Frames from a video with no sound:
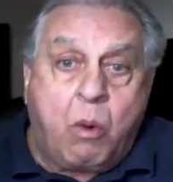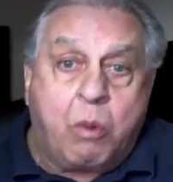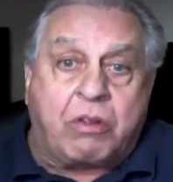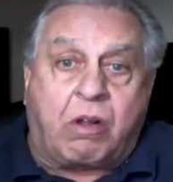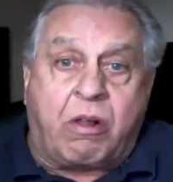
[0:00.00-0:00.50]

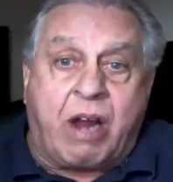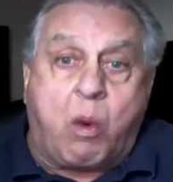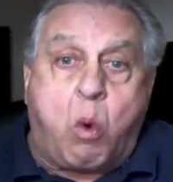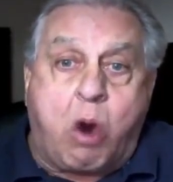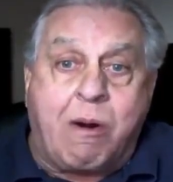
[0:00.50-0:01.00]
was declare
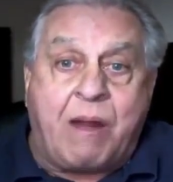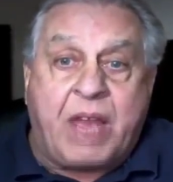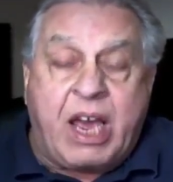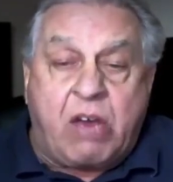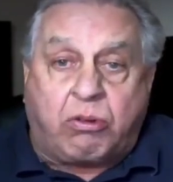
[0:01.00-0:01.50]
war on
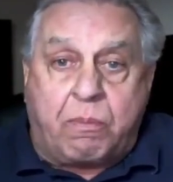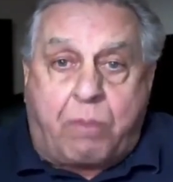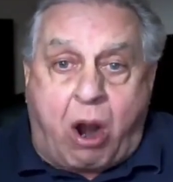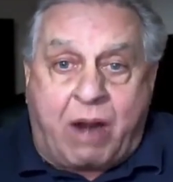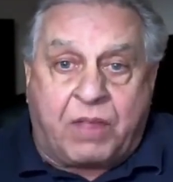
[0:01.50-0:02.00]
the eastern
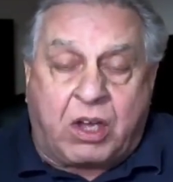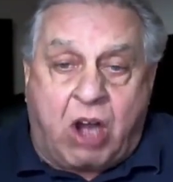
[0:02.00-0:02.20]
part of the